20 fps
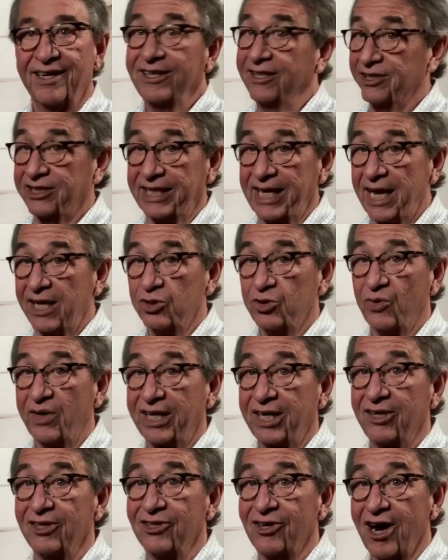You see, I
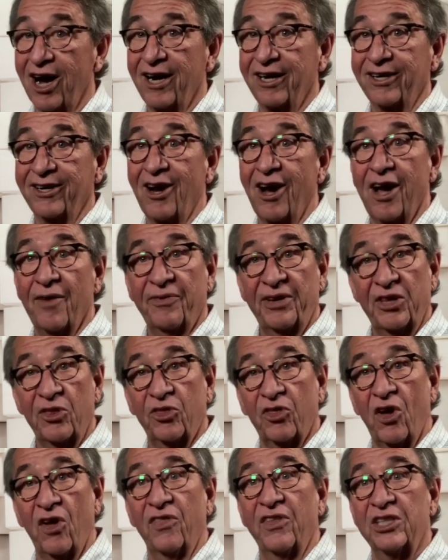drink a lot of coffee
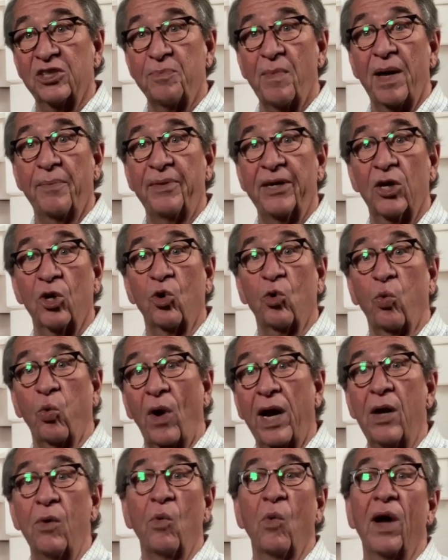and thought this might be a
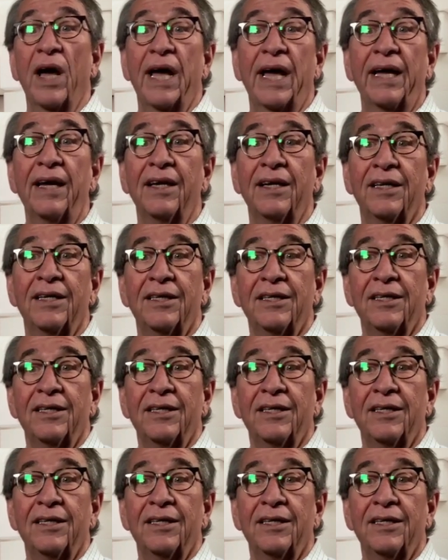great way